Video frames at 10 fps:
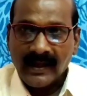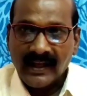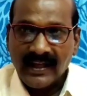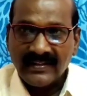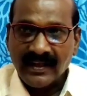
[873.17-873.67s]

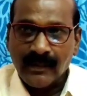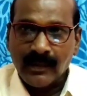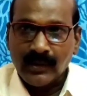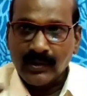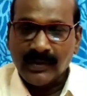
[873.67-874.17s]
he is
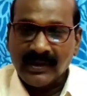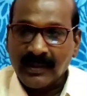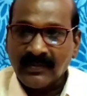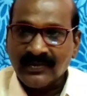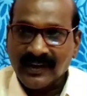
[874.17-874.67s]
able to
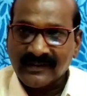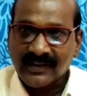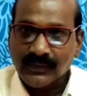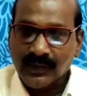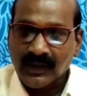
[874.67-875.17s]
become
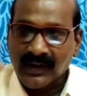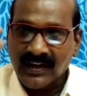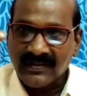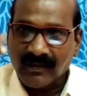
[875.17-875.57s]
successful in his